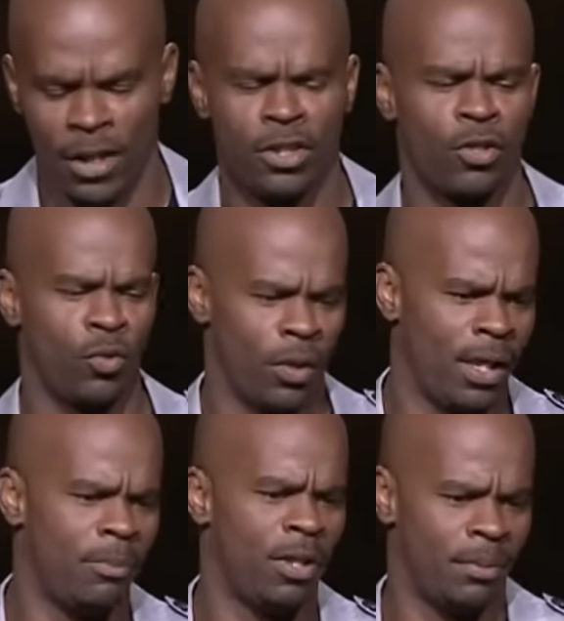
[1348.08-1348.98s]
that's a cool
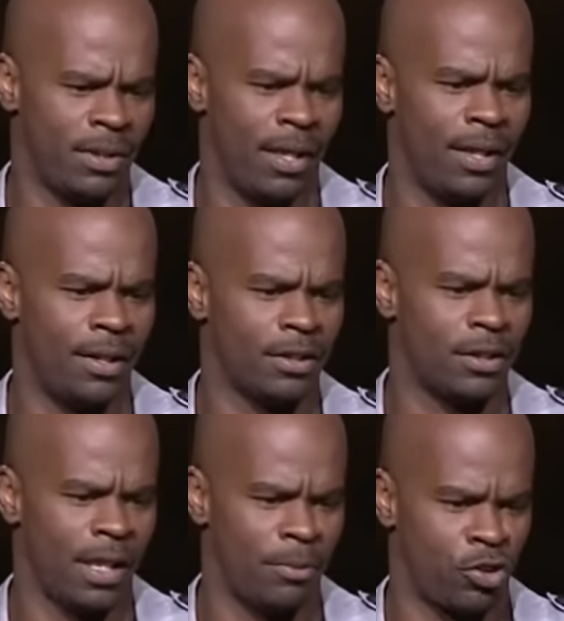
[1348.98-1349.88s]
name. Your name's Ed.
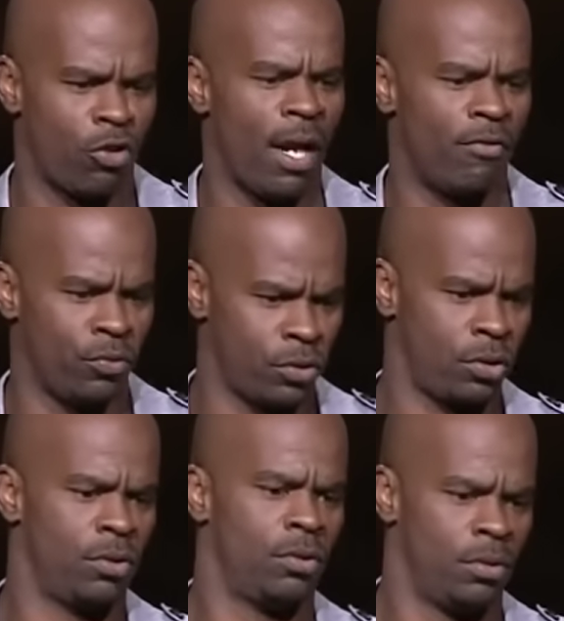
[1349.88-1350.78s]
That's the name that
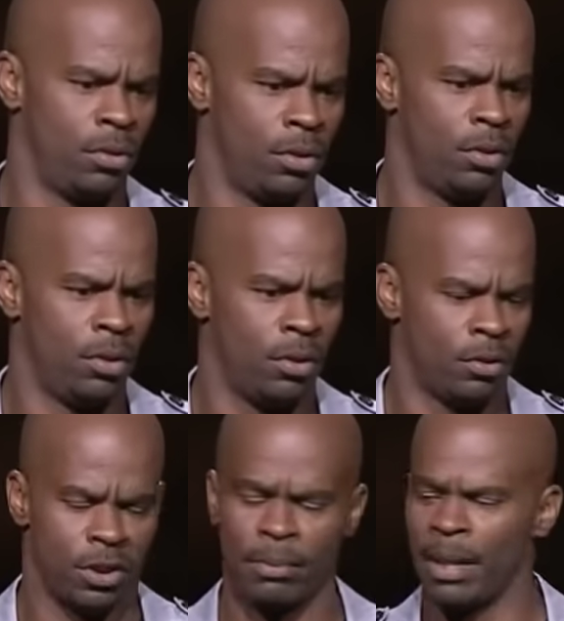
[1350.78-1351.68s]
travels.
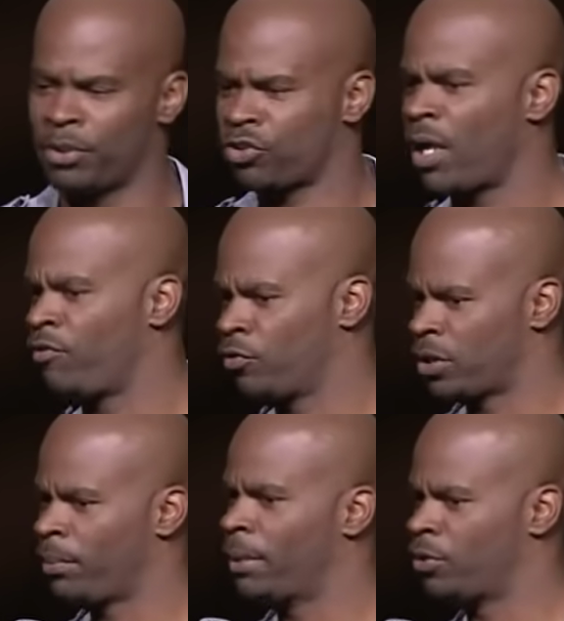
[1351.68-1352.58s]
You know, some names travel,
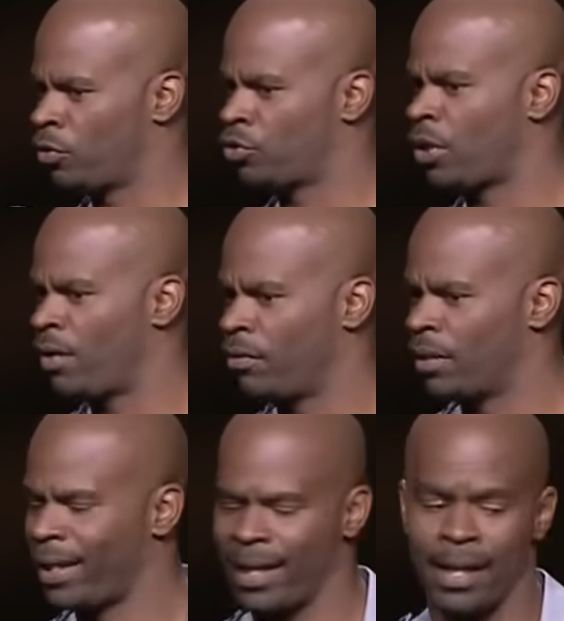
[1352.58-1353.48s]
some names don't travel.
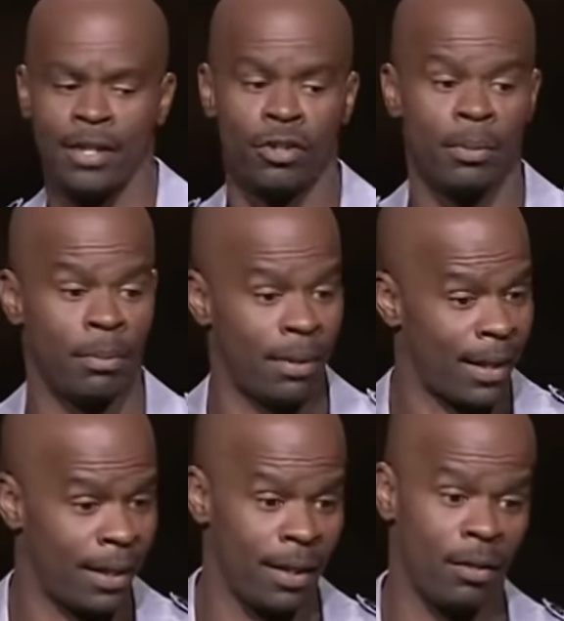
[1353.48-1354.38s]
Like Ed, you could be a
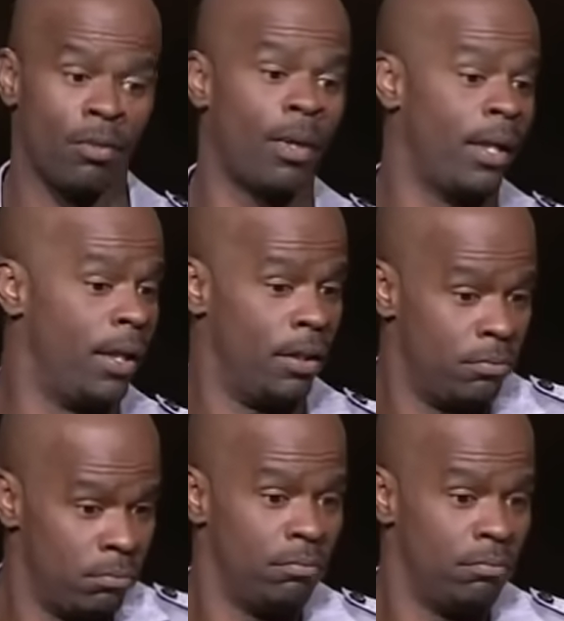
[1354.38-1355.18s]
black Ed or a white Ed.